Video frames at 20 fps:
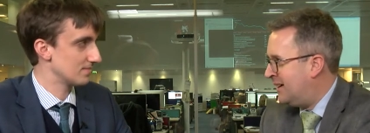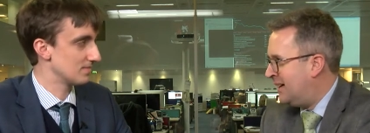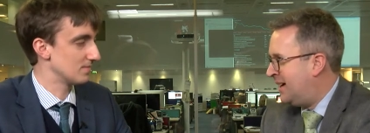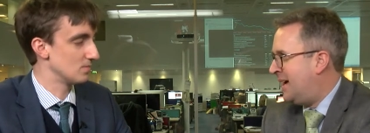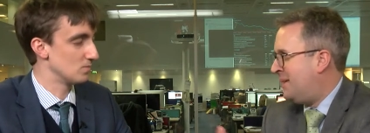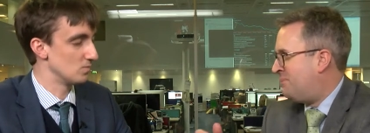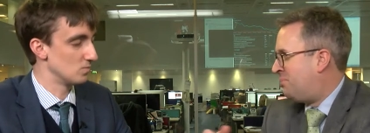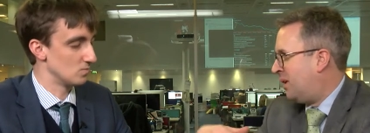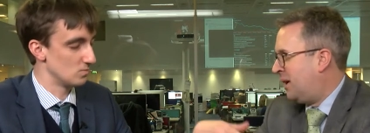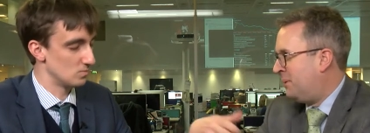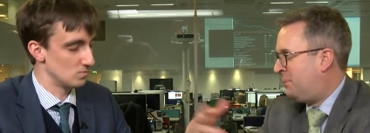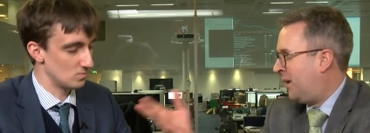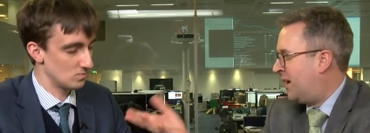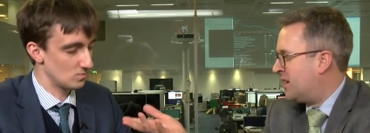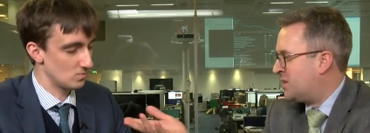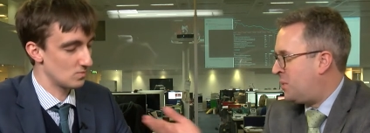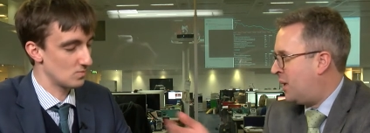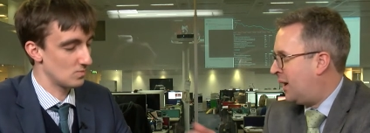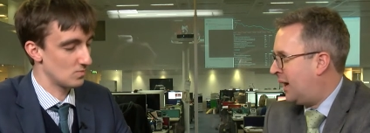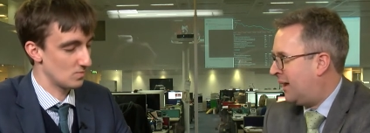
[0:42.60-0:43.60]
Speaker 1: Mm. It probably
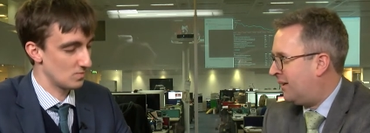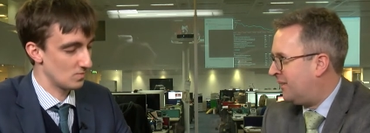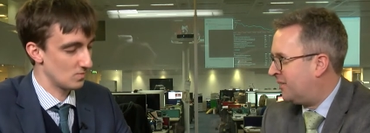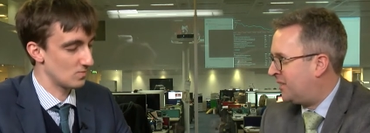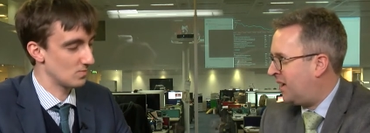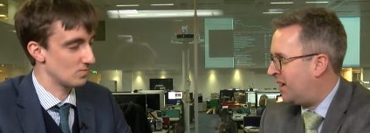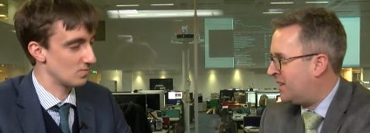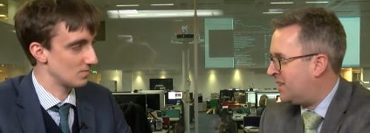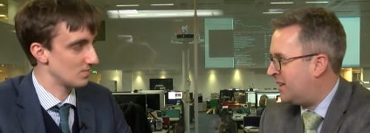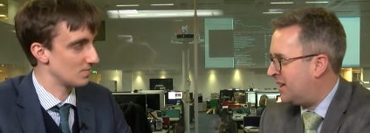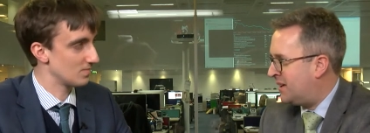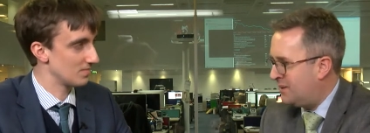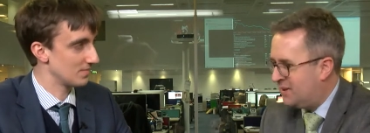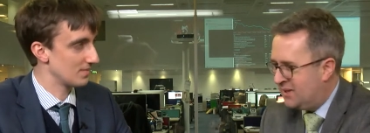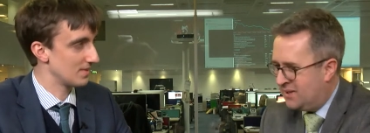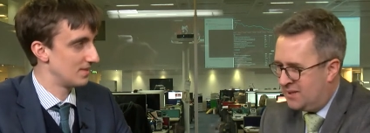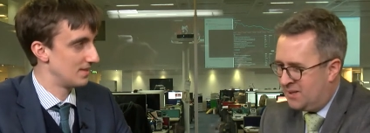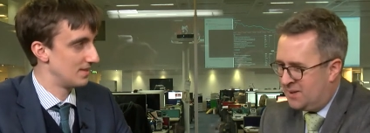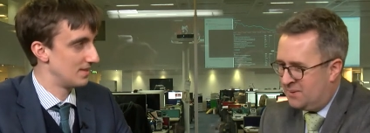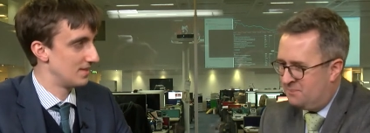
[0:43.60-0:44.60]
plays well outside the
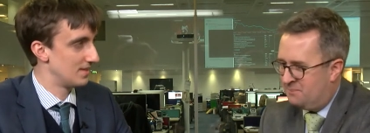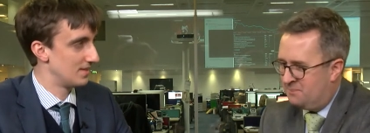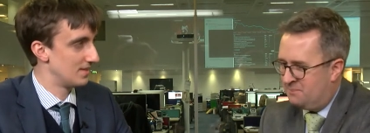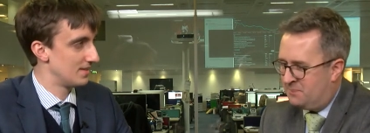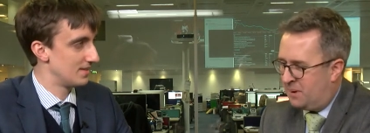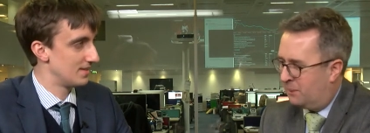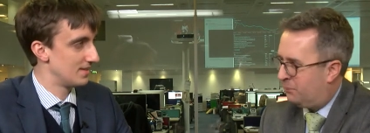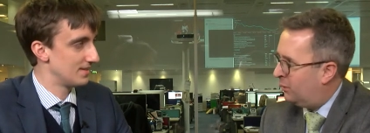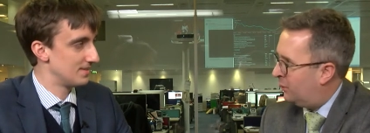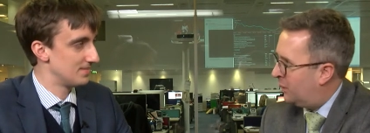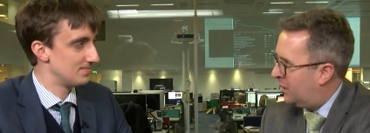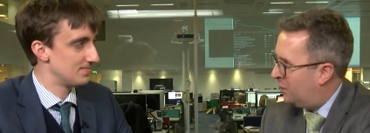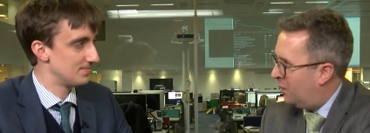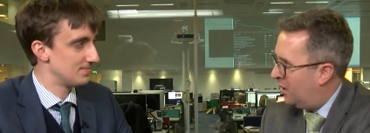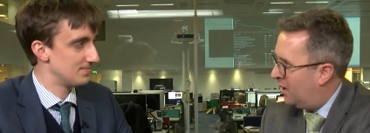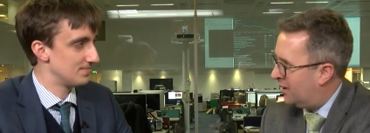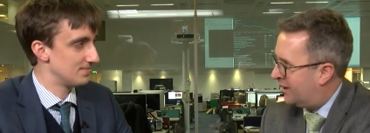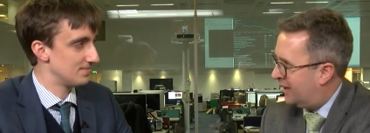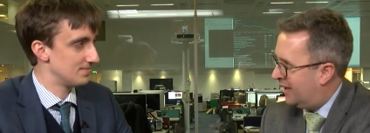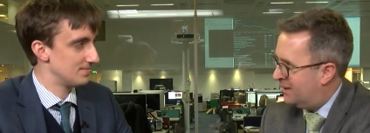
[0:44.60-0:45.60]
bubble we
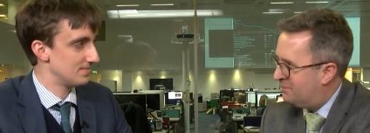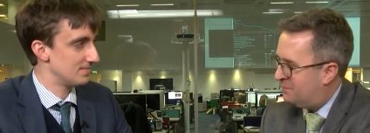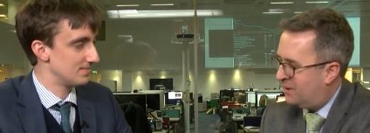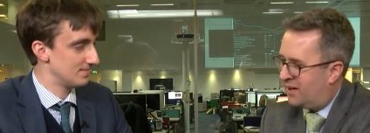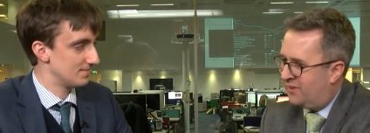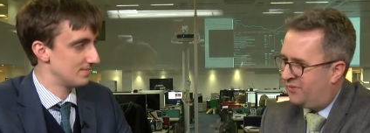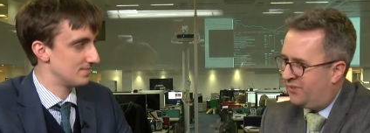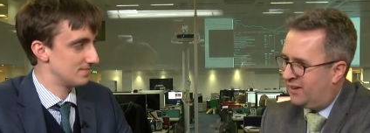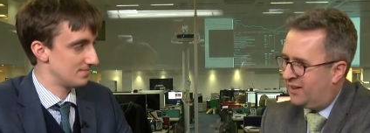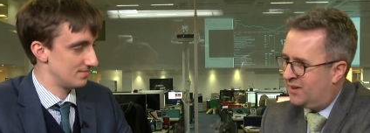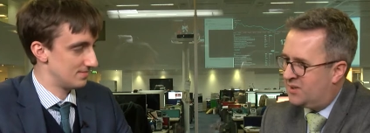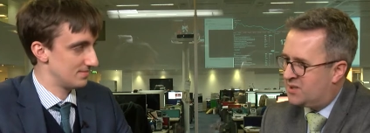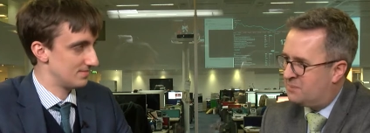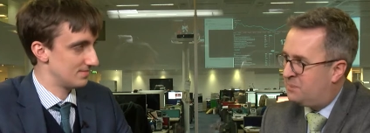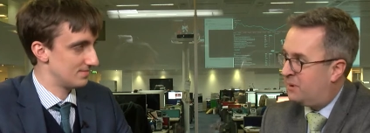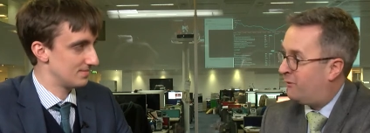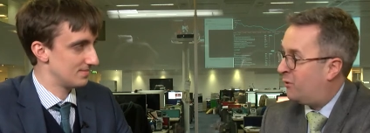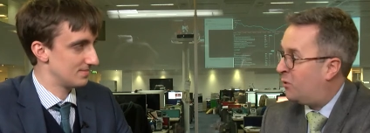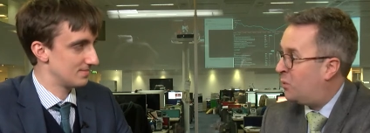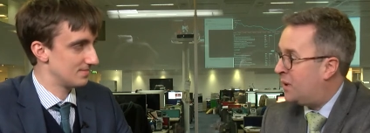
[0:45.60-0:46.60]
work in, but I think it was a
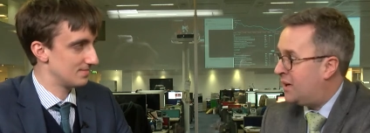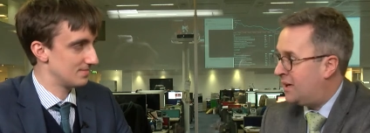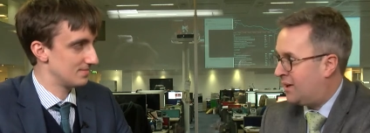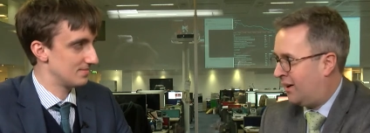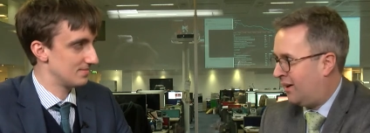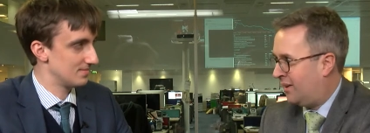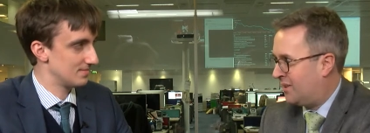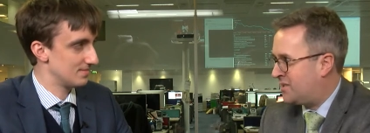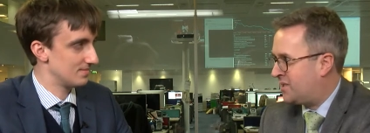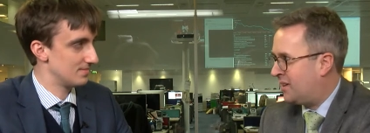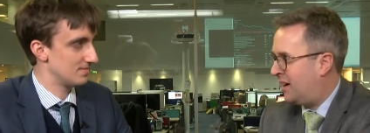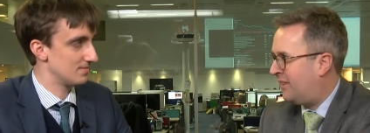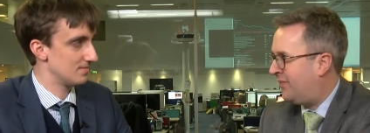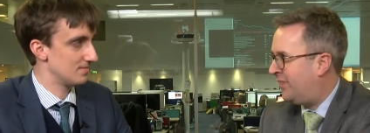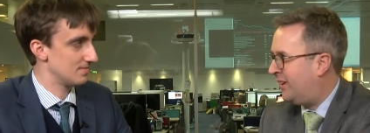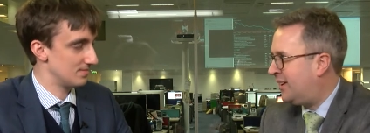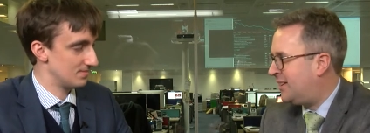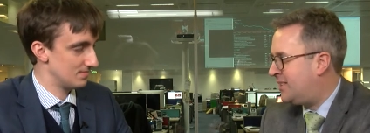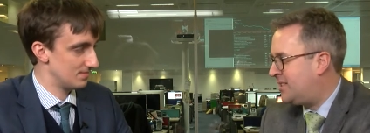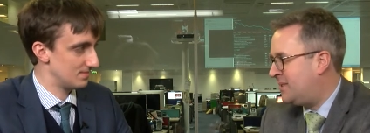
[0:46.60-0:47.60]
bit of a weak answer. I
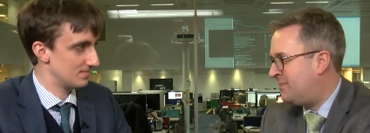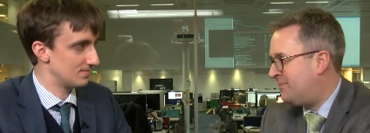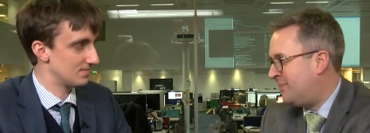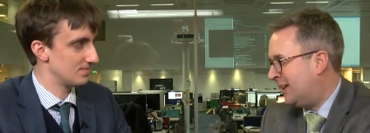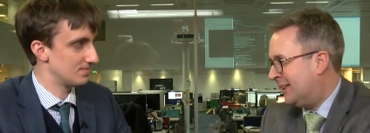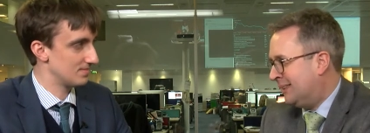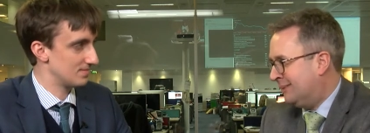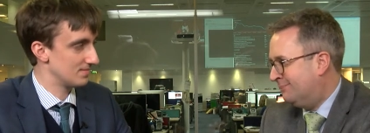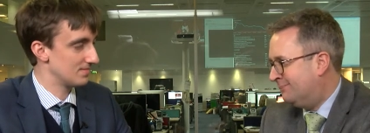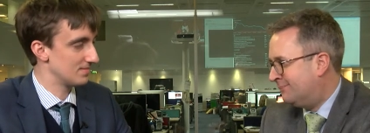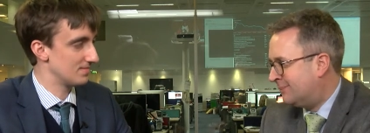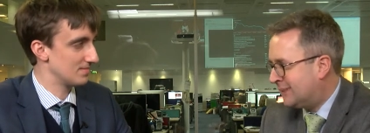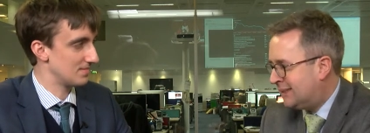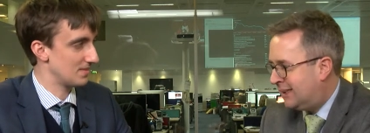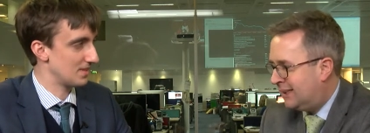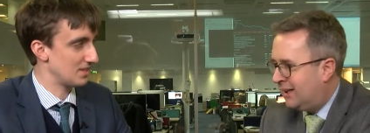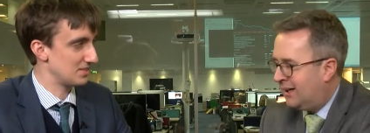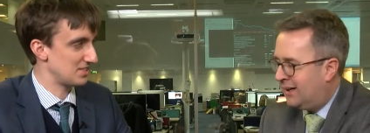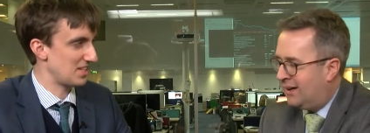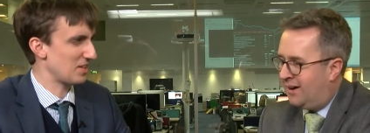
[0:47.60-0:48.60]
think she. Because um,
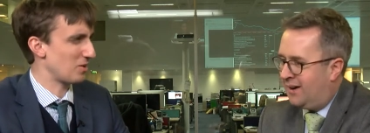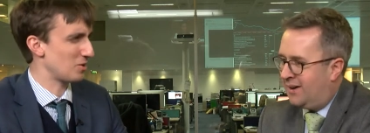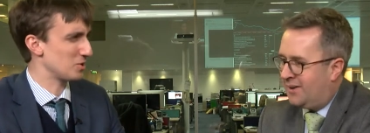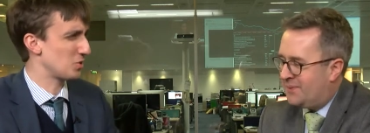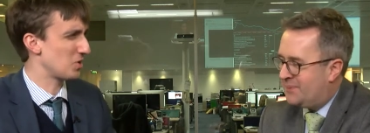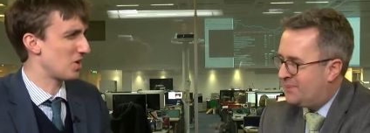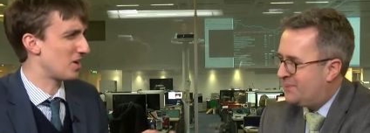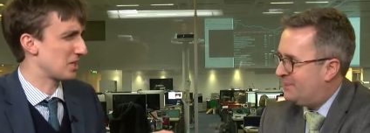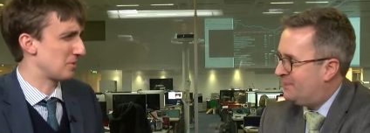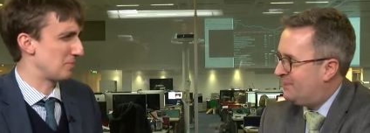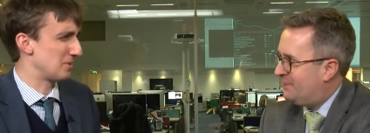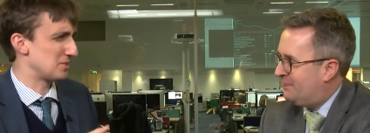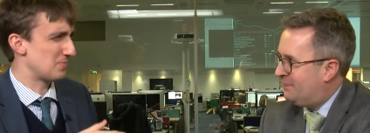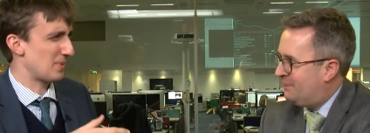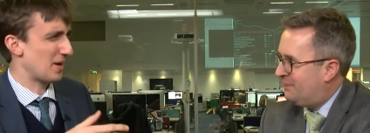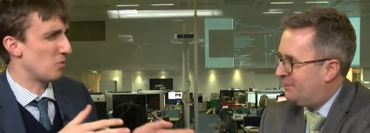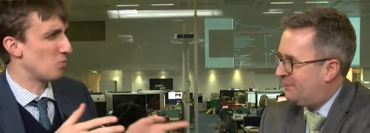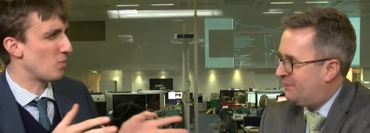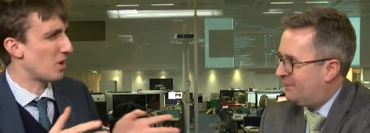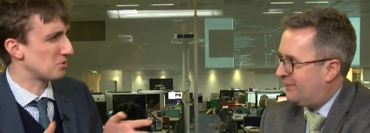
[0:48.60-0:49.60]
Speaker 2: then they got to an argument
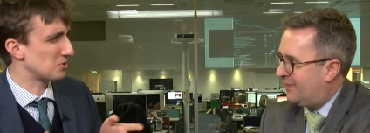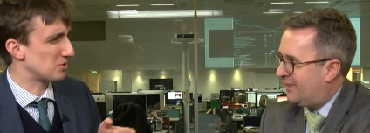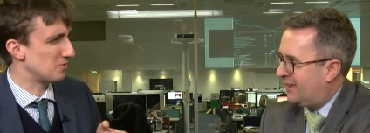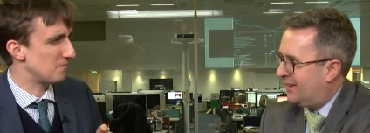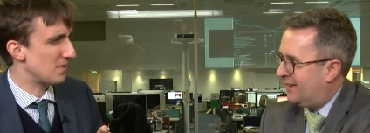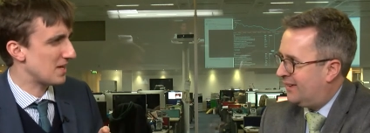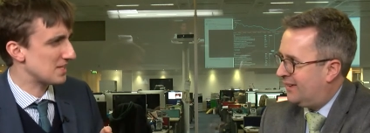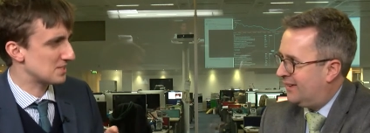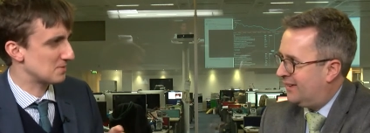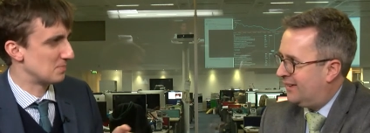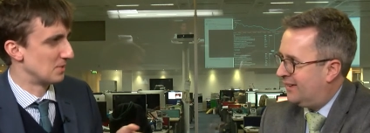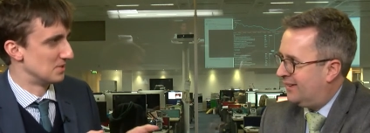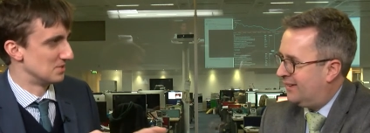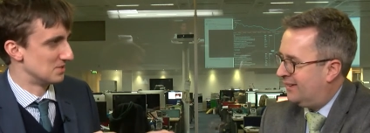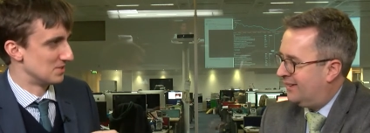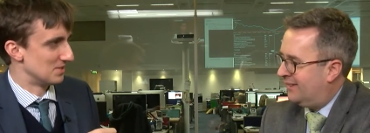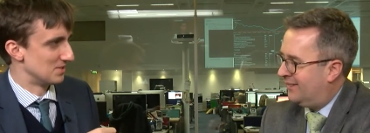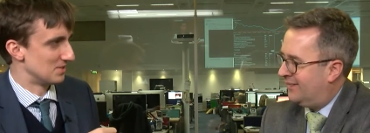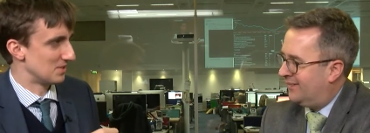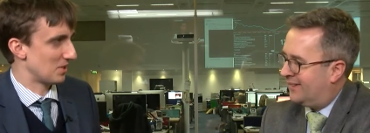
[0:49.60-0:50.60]
about Welsh
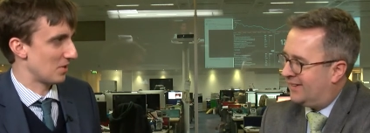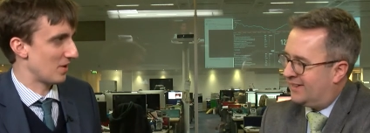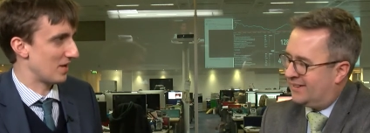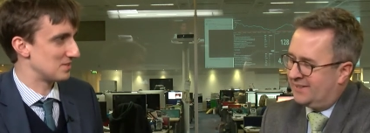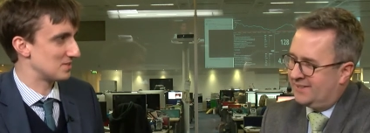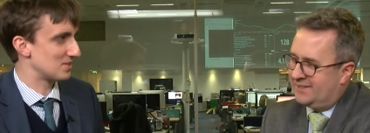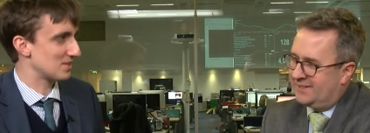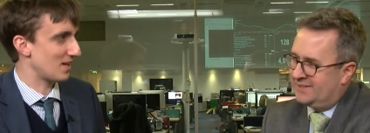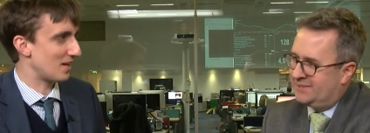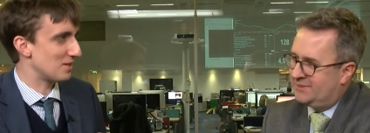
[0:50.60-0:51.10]
investment and you well, know under,